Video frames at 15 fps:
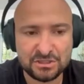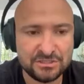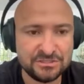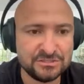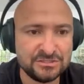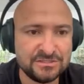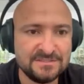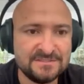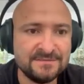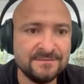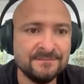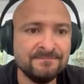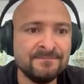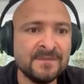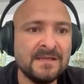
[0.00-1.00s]
changes.
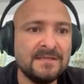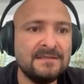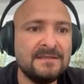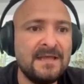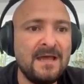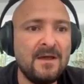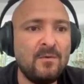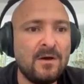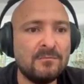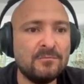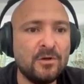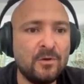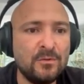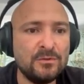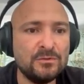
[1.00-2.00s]
Now I'm
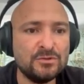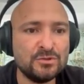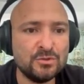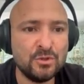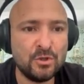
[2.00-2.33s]
going to